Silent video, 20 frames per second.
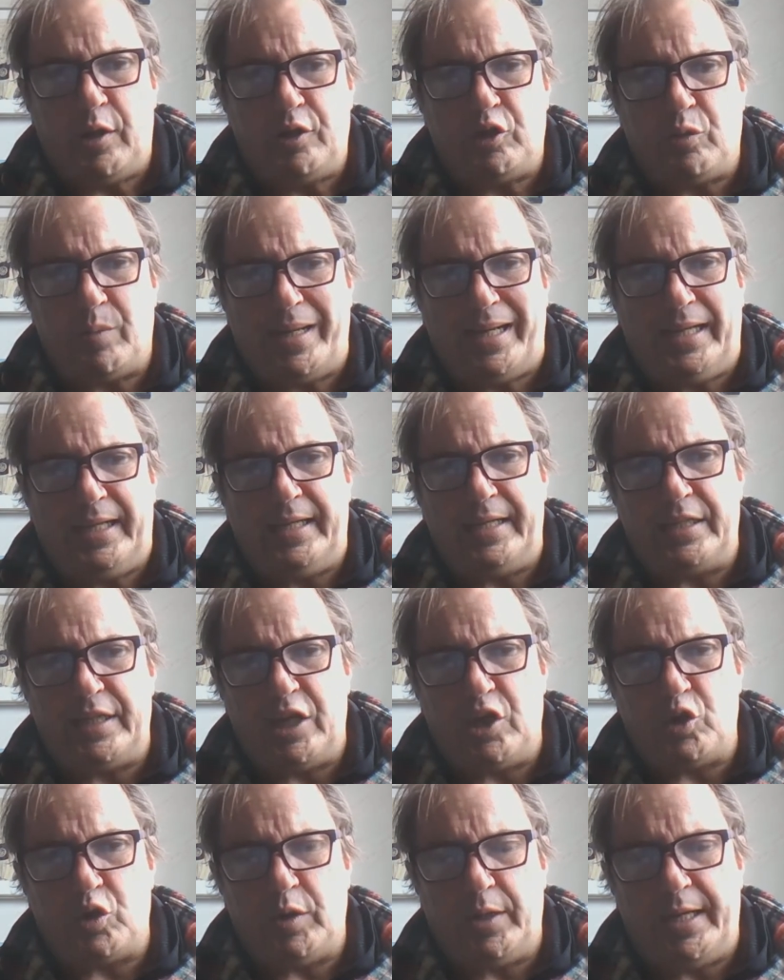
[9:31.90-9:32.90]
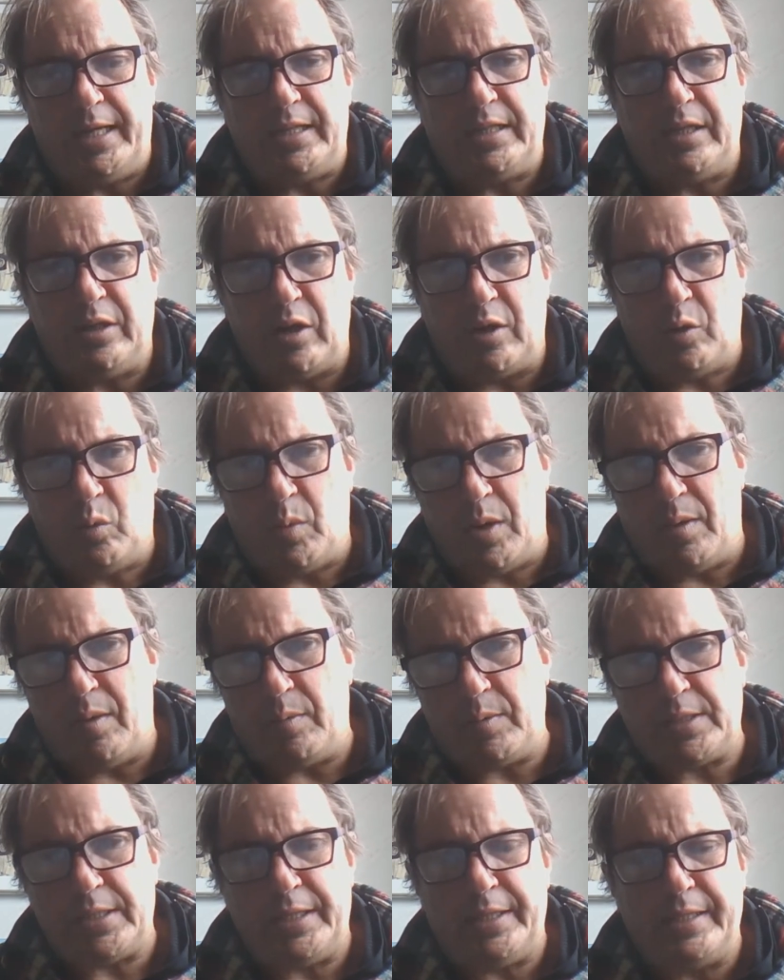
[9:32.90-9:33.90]
directly intentional heating, like the one that
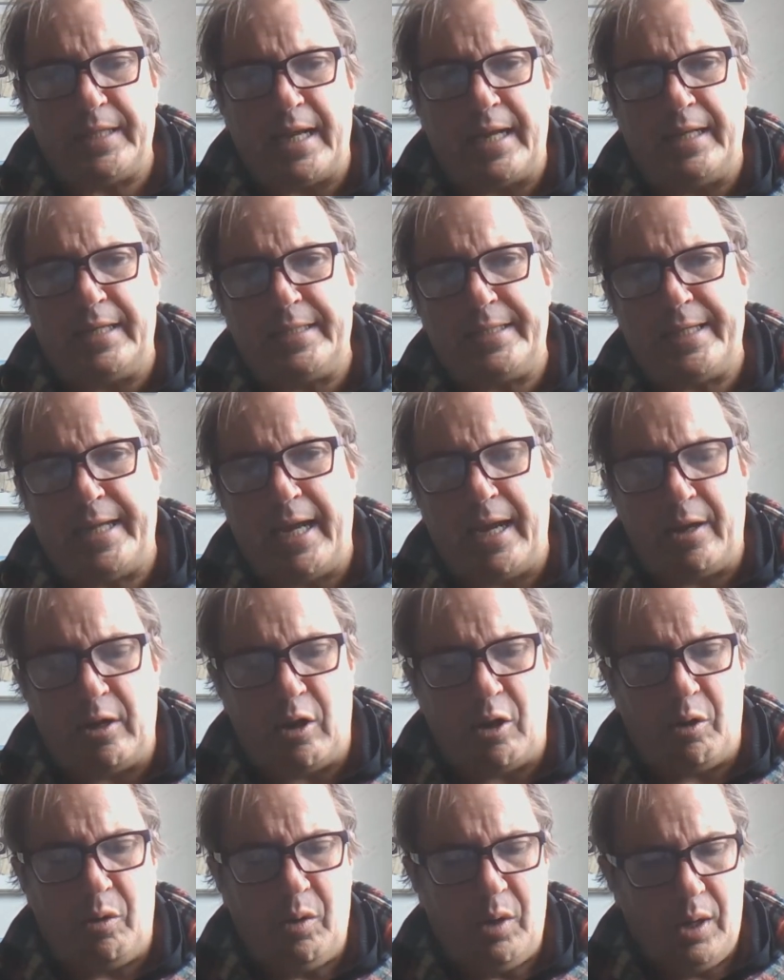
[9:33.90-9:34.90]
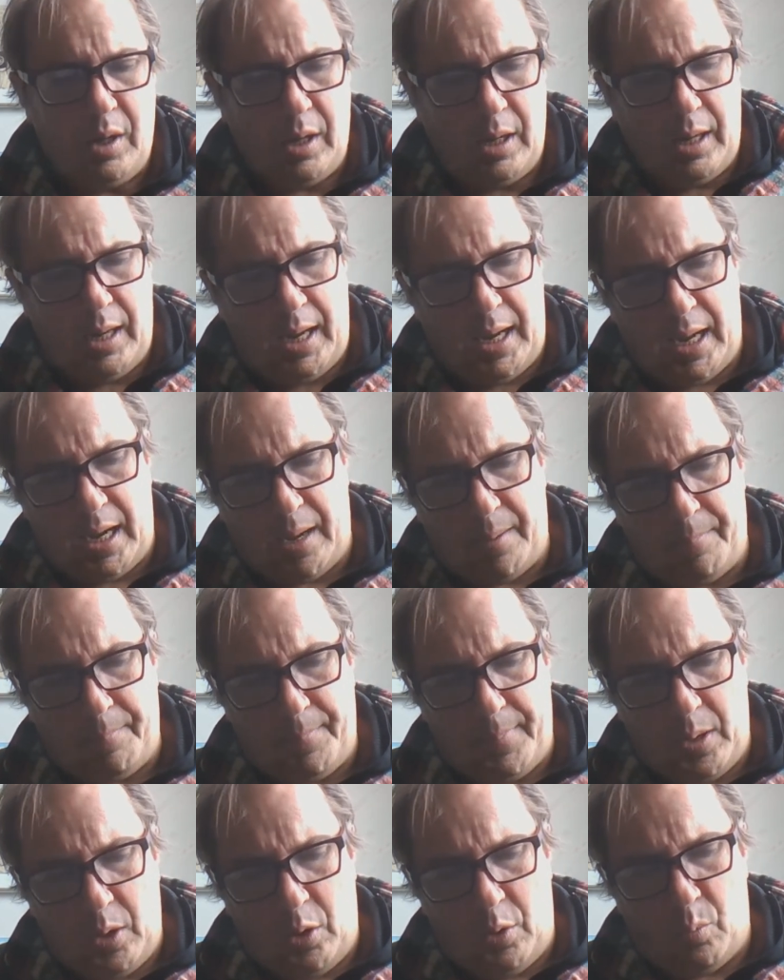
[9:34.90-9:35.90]
we're seeing down in Tiaro,
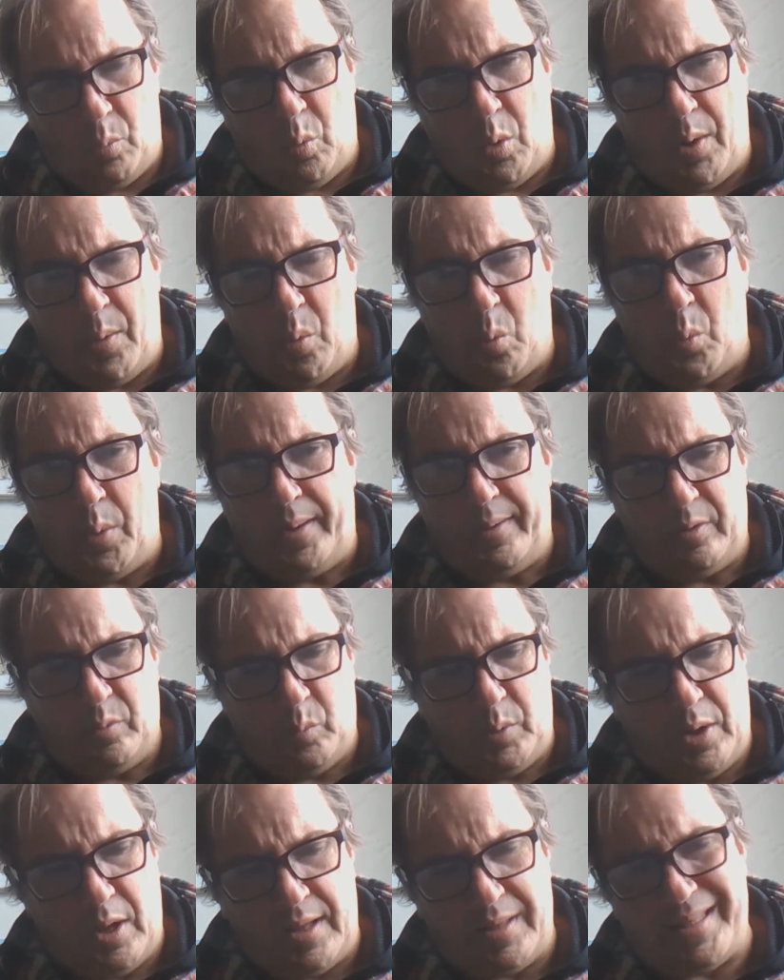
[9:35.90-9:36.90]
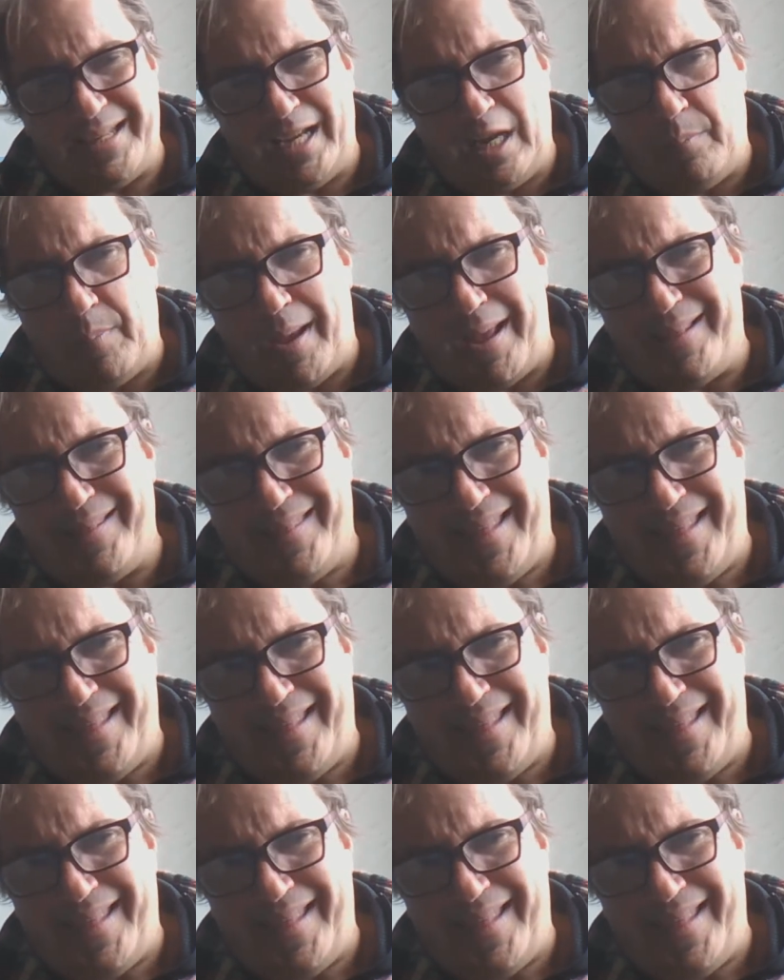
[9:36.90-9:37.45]
when I think about